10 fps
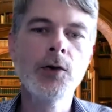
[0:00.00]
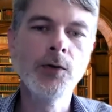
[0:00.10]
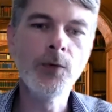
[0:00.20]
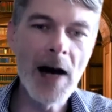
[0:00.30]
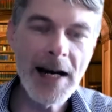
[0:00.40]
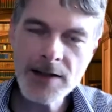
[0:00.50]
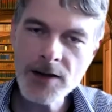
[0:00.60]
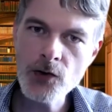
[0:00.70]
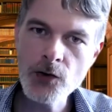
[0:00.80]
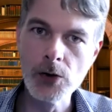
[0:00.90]
to
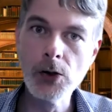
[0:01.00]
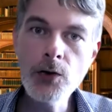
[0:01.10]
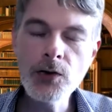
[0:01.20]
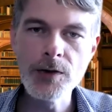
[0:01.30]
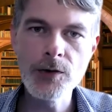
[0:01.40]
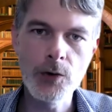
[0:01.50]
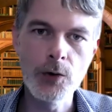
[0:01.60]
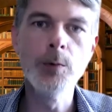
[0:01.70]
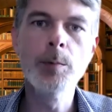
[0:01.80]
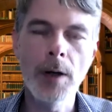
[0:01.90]
find solutions
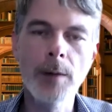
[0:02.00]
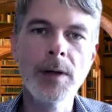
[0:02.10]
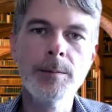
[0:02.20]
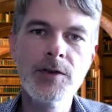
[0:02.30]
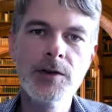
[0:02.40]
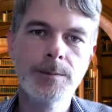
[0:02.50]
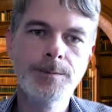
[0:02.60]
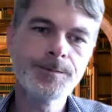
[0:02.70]
to problems.